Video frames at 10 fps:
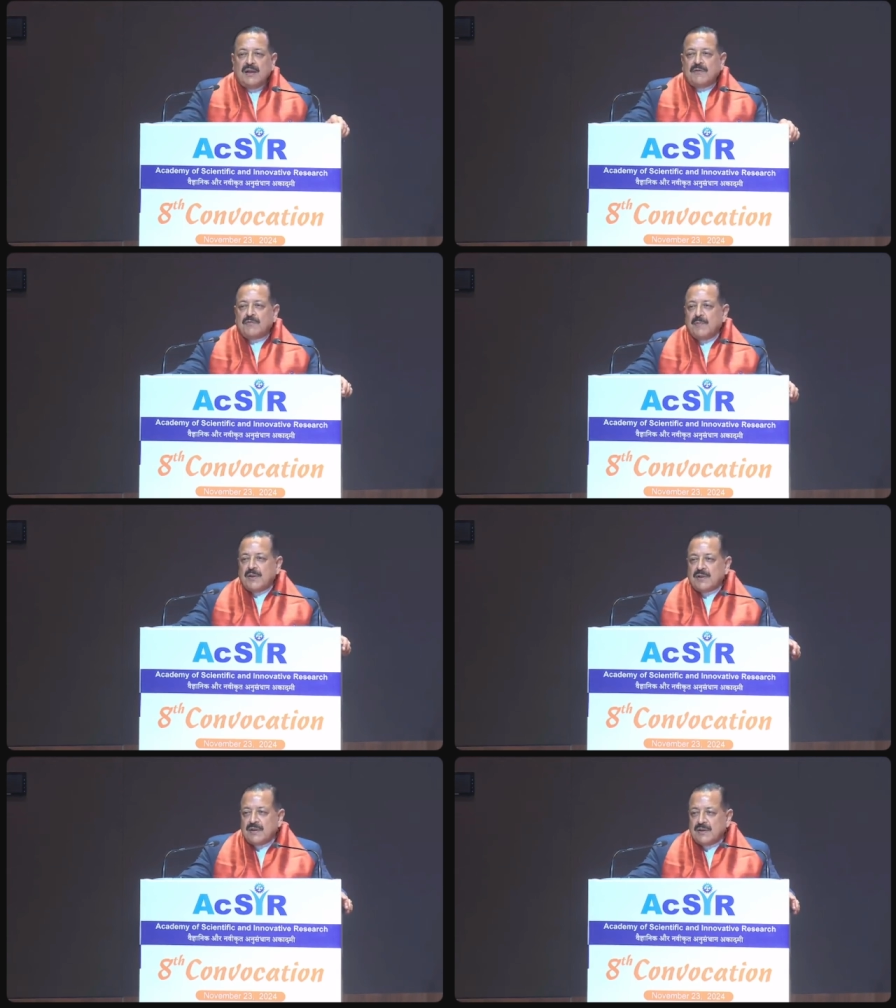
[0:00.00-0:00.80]

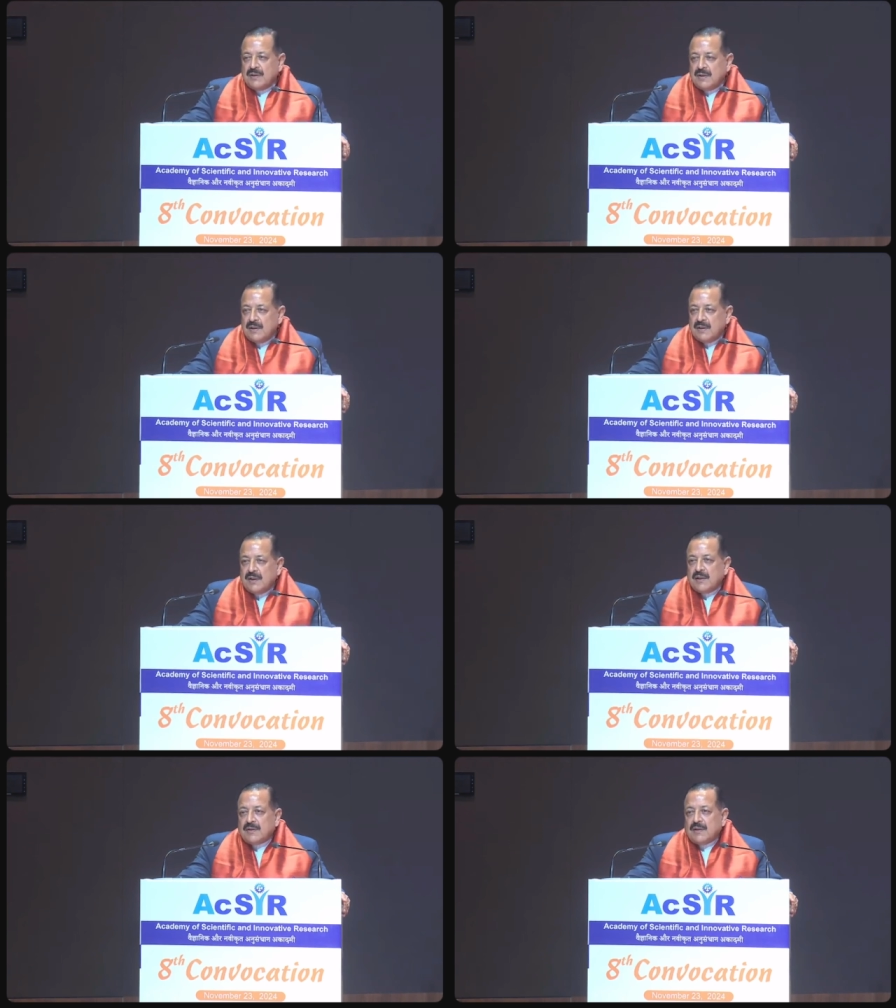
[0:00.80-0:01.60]
information
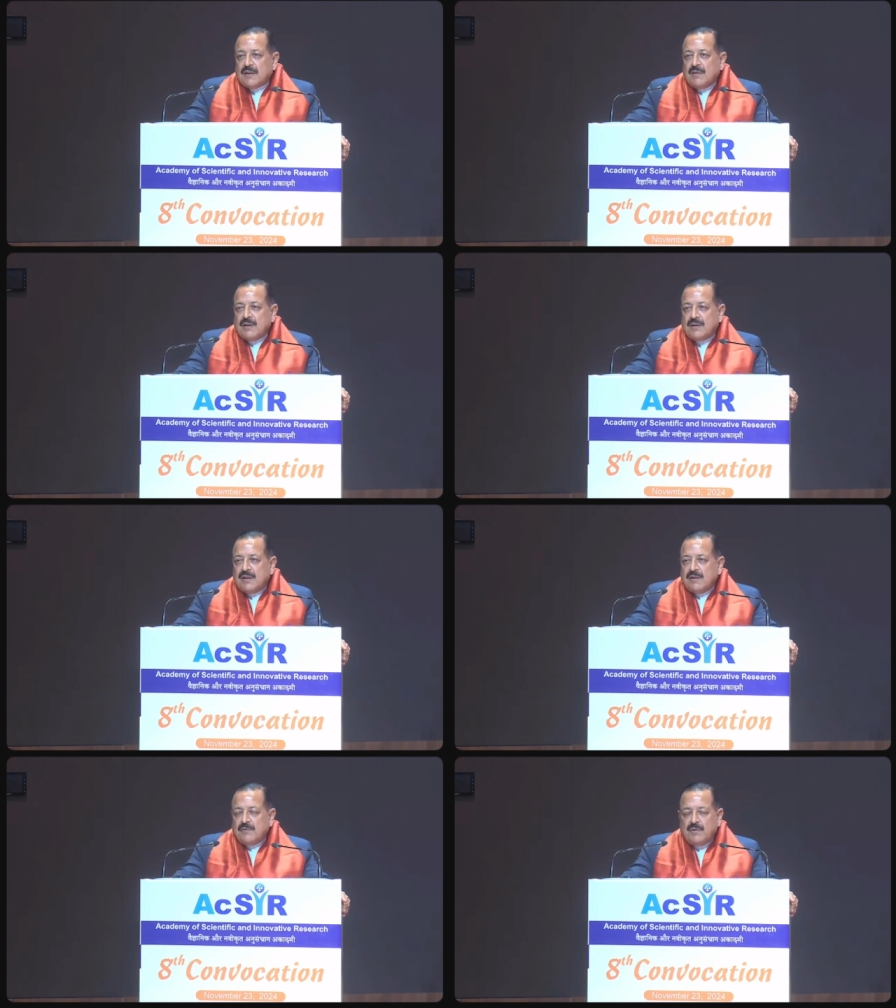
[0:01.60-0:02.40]
technology
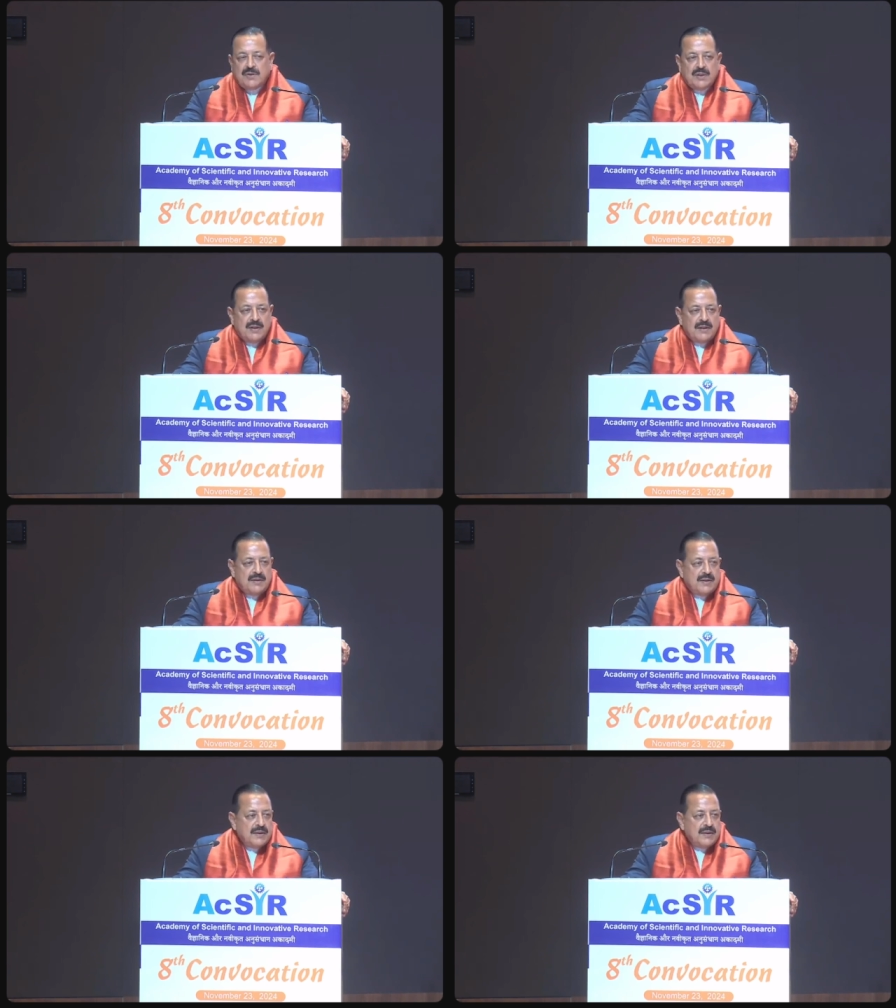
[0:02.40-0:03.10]
revolution, and